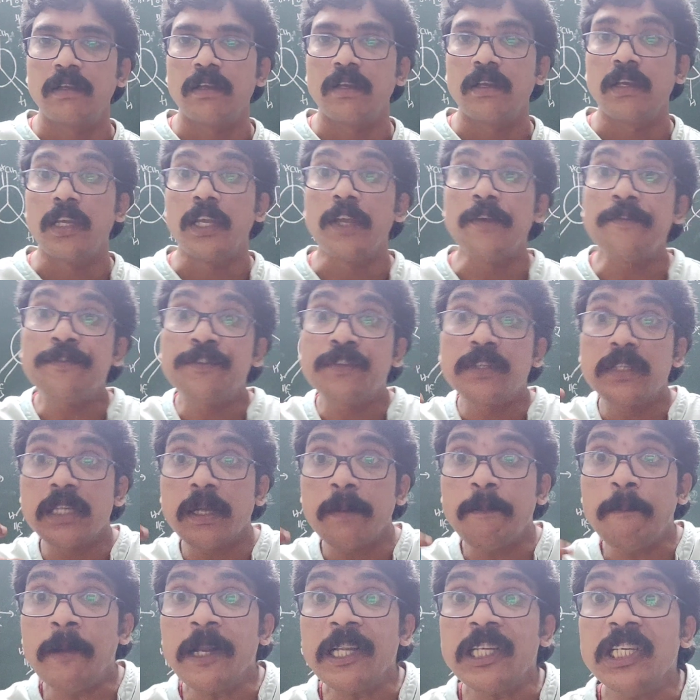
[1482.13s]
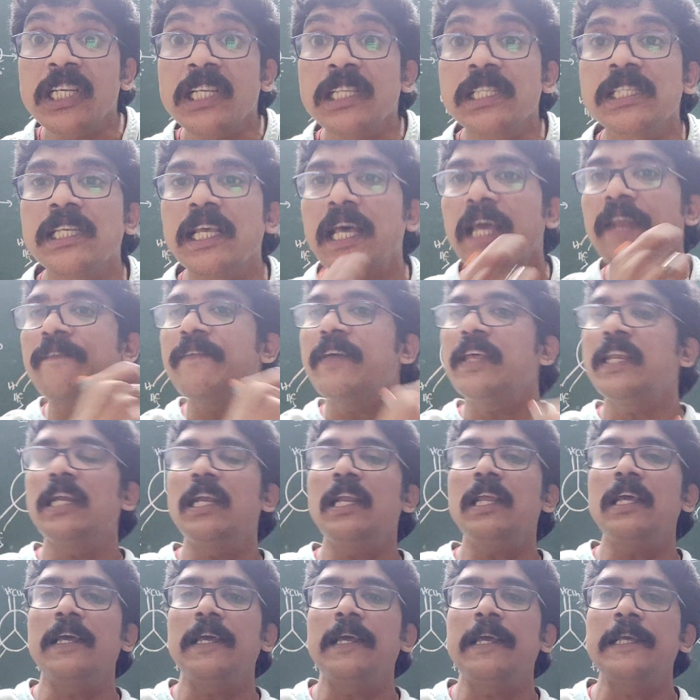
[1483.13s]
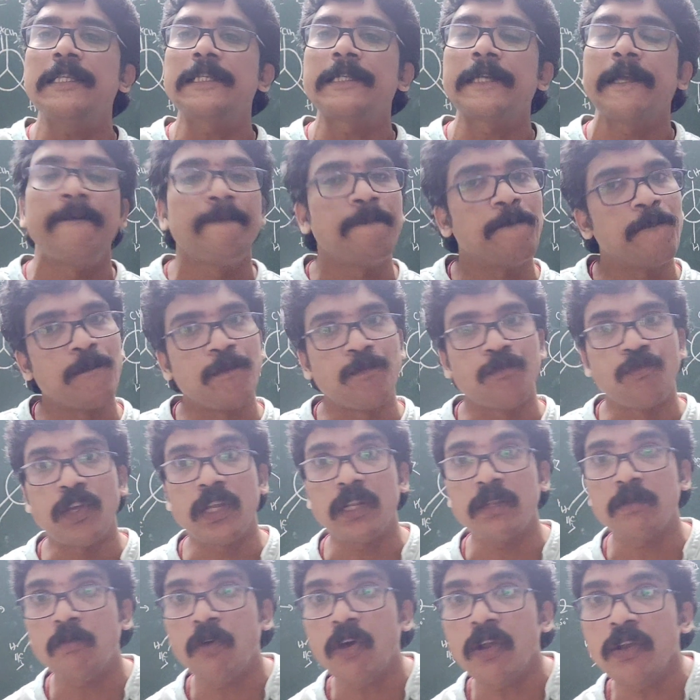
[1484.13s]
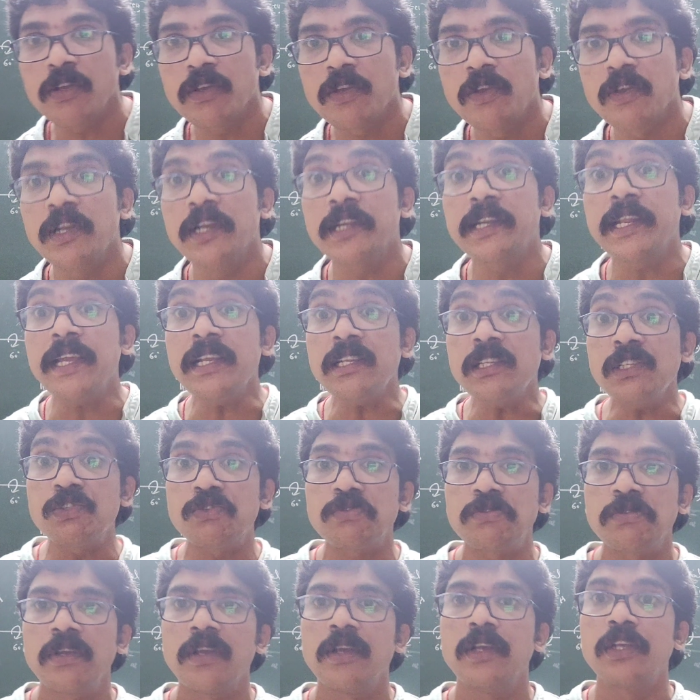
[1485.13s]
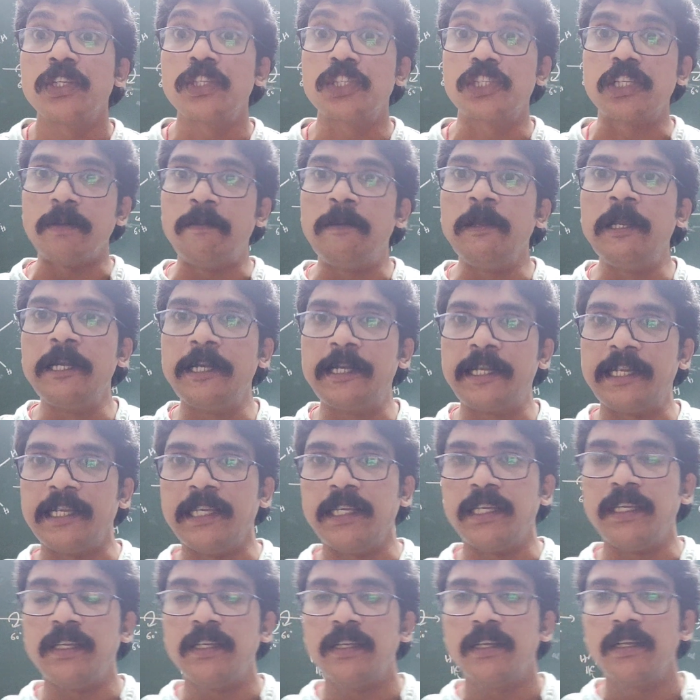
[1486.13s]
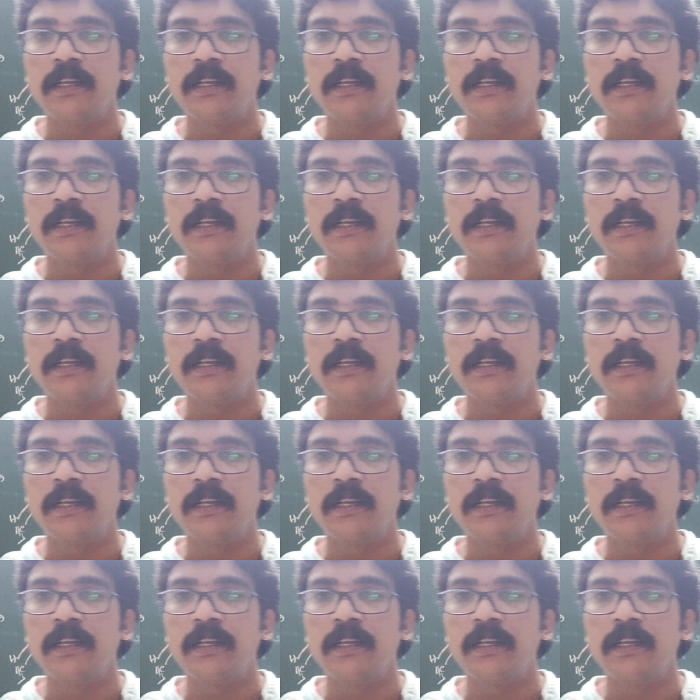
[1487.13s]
If repulsions are very less, then molecule attains stability.